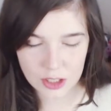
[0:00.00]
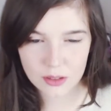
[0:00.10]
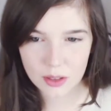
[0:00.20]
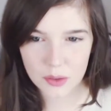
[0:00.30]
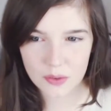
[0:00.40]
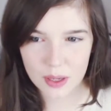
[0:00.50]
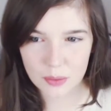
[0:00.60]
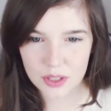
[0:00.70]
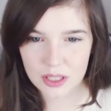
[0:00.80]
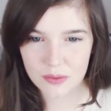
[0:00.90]
I don't know if that
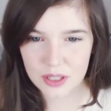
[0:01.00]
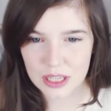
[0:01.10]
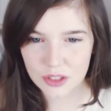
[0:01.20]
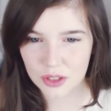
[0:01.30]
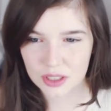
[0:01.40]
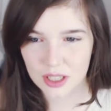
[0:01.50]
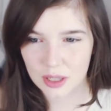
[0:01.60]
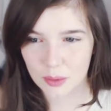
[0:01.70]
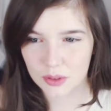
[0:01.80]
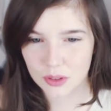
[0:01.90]
would even interest
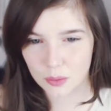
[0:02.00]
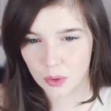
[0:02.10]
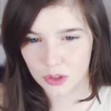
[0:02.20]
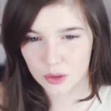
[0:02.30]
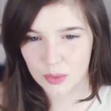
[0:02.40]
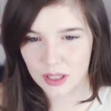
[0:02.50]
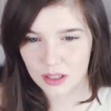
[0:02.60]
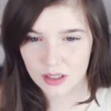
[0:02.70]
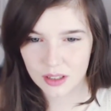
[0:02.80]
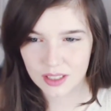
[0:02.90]
anyone to watch
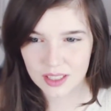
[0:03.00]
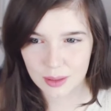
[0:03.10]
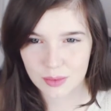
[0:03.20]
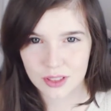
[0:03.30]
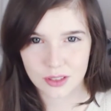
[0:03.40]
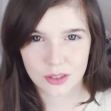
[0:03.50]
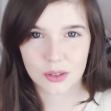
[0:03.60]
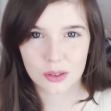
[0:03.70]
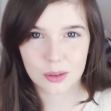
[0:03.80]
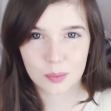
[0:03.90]
me attempt to
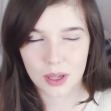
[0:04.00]
cook,